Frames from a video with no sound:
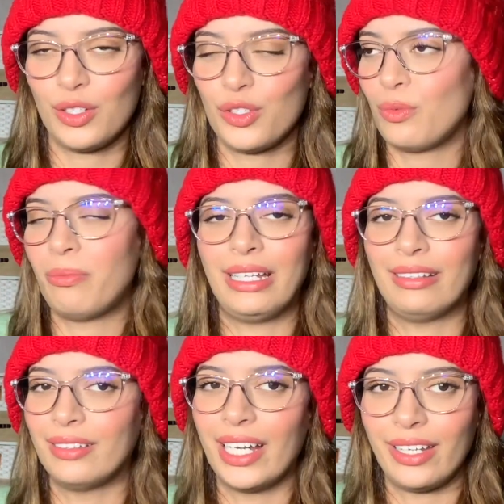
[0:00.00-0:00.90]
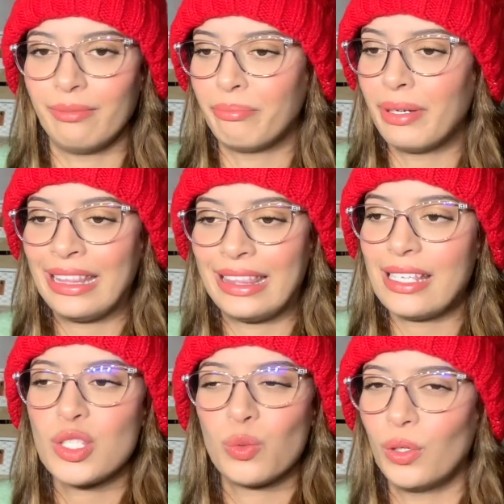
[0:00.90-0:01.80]
You shouldn't be lying. But
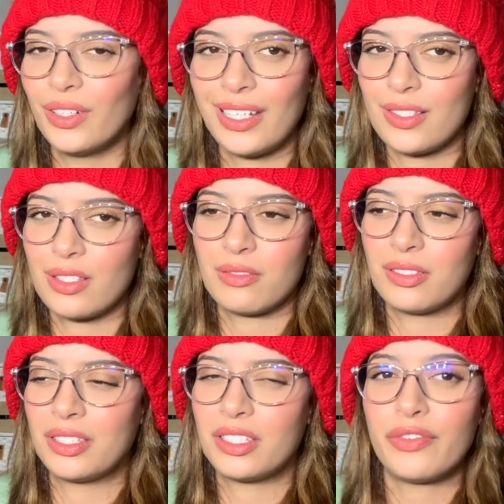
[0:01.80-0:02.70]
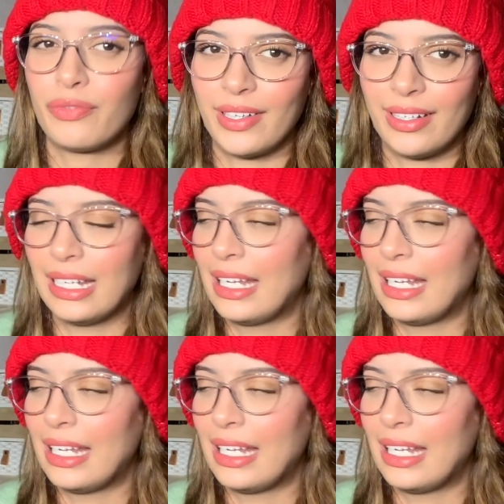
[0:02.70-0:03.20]
this word is different.